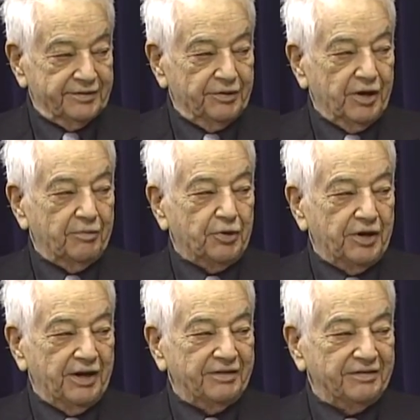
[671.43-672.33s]
We want to put
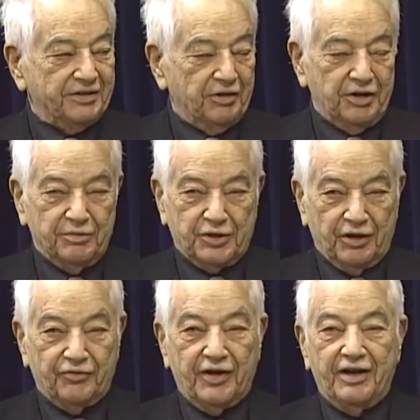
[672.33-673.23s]
in sodium
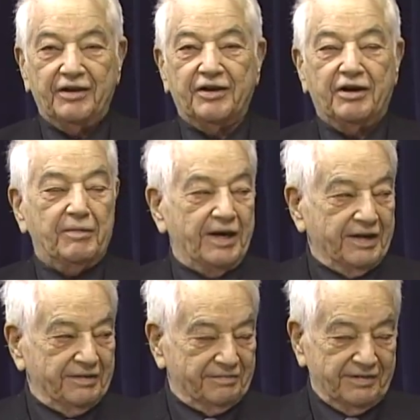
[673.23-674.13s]
sulfate and you're going to make
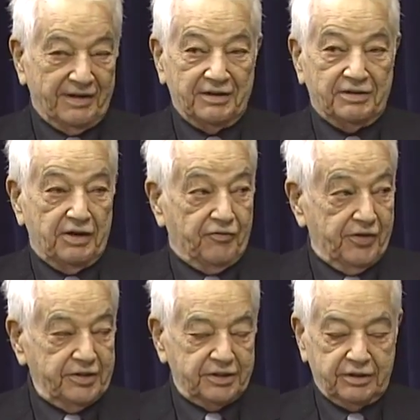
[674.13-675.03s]
a, a difference?